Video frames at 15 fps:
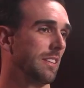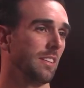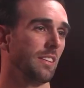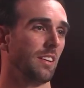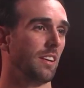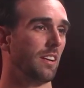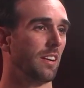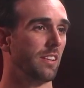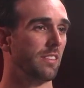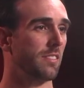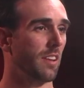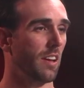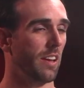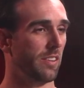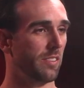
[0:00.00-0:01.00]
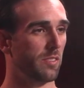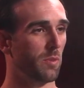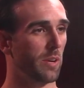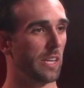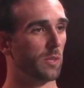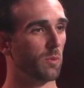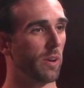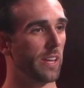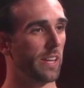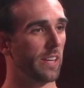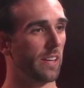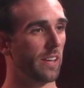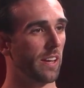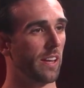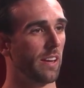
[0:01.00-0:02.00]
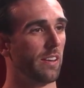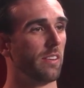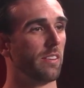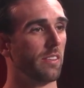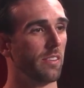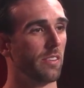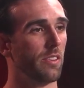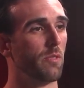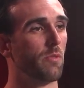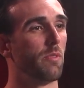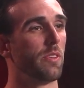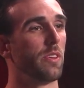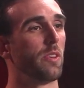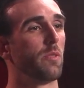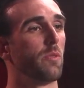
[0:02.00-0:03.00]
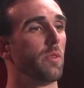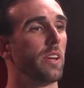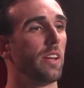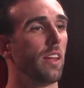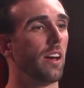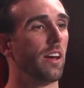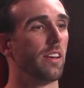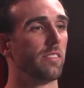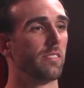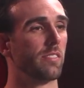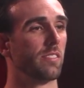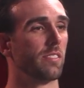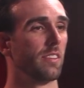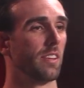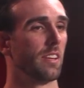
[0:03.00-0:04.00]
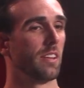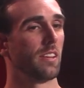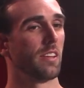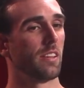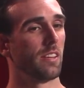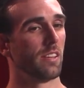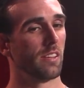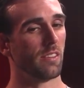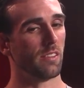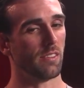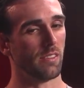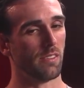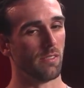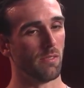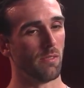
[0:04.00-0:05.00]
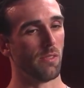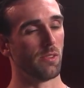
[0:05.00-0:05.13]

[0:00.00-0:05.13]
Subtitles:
hindsight is 2020, and you realize the